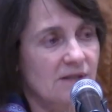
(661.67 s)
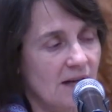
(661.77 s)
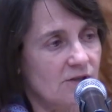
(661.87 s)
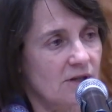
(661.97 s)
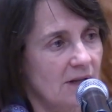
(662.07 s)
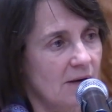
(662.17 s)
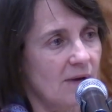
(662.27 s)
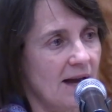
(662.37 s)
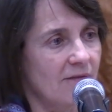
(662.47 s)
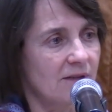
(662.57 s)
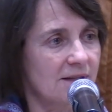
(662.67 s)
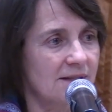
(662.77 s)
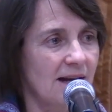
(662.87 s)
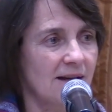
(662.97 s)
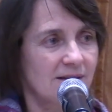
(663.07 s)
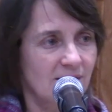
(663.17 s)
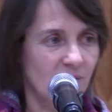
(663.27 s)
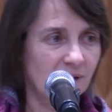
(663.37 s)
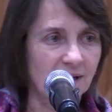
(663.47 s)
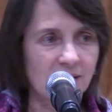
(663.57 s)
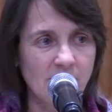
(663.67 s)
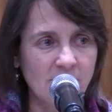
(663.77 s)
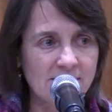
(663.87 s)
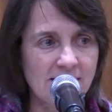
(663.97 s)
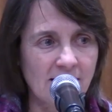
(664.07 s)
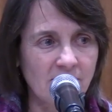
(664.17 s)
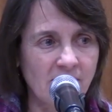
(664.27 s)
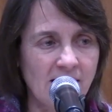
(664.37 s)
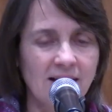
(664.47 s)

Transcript: session that we have in the state going on up in Santa Fe.